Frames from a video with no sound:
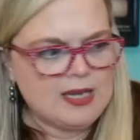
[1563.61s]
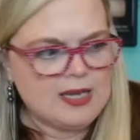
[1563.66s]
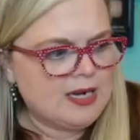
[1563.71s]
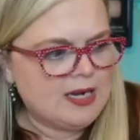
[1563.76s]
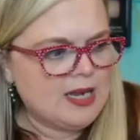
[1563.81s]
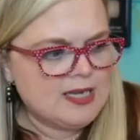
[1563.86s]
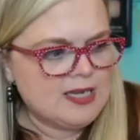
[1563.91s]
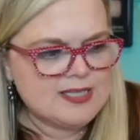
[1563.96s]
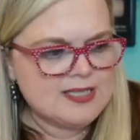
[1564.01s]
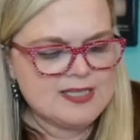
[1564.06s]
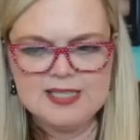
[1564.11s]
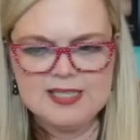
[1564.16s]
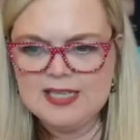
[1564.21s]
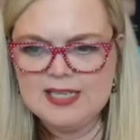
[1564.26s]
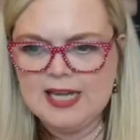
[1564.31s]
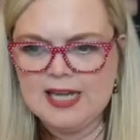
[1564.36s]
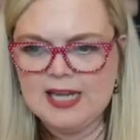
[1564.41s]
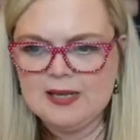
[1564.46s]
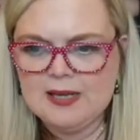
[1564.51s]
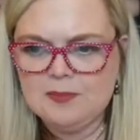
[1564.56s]
And I
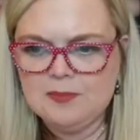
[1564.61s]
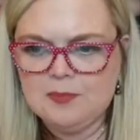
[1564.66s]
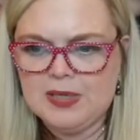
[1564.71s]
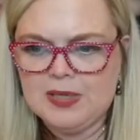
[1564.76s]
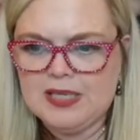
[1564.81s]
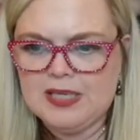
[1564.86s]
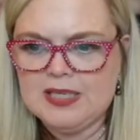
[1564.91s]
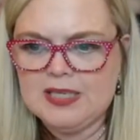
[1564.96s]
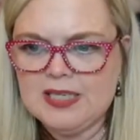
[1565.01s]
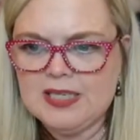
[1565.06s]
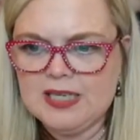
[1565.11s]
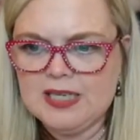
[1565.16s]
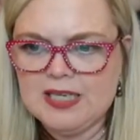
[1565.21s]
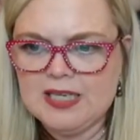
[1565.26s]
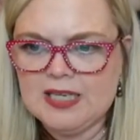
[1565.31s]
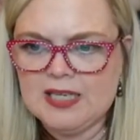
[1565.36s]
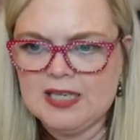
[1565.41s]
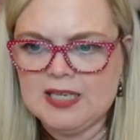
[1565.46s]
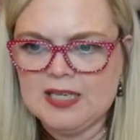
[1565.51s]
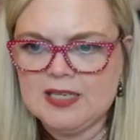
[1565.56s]
see a bid
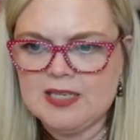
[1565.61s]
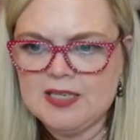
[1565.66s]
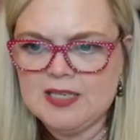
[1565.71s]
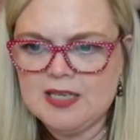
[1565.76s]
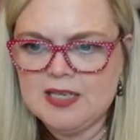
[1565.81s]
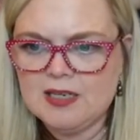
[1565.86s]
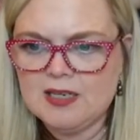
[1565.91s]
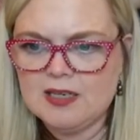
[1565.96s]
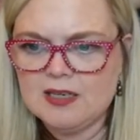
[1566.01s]
end